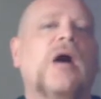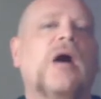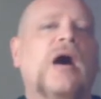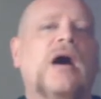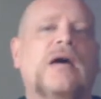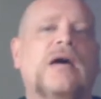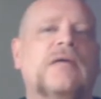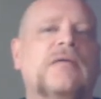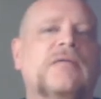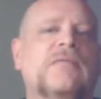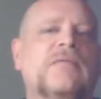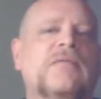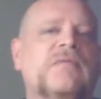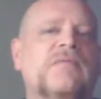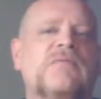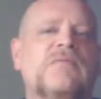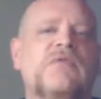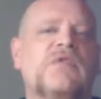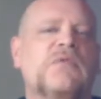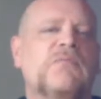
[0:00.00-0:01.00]

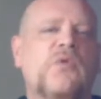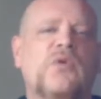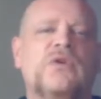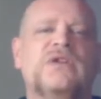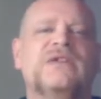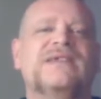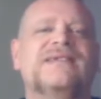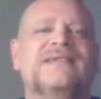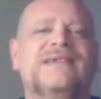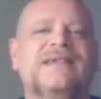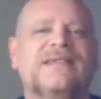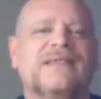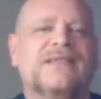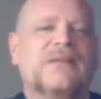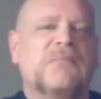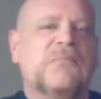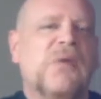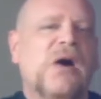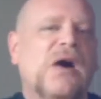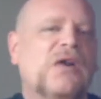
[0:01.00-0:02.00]
the more you see that
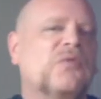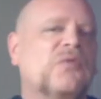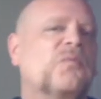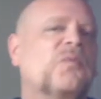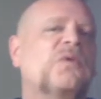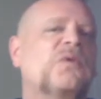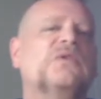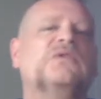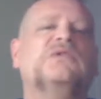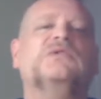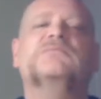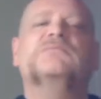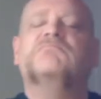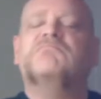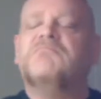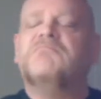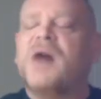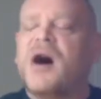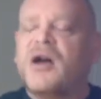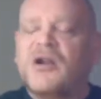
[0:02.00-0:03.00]
the modern
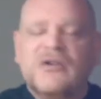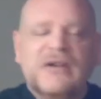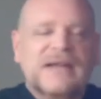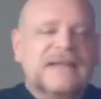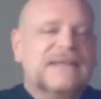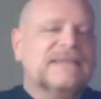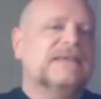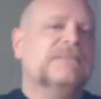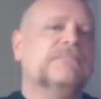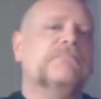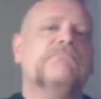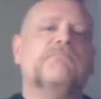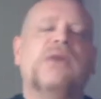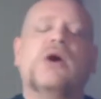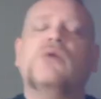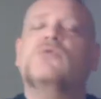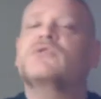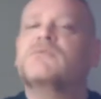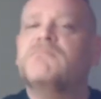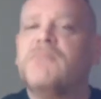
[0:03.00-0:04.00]
world, modernism,
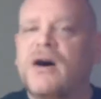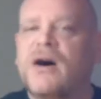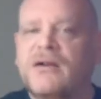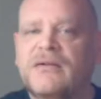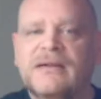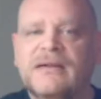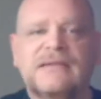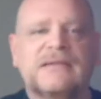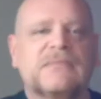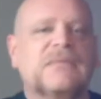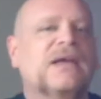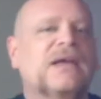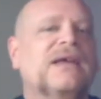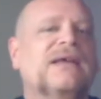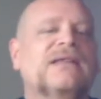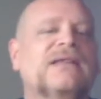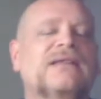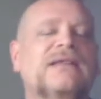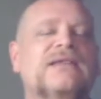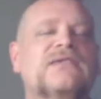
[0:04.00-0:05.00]
postmodernism,
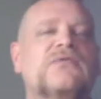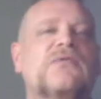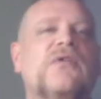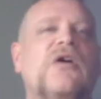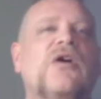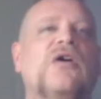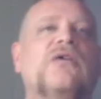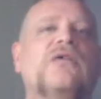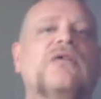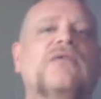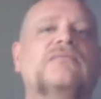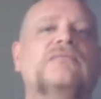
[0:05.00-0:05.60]
these are all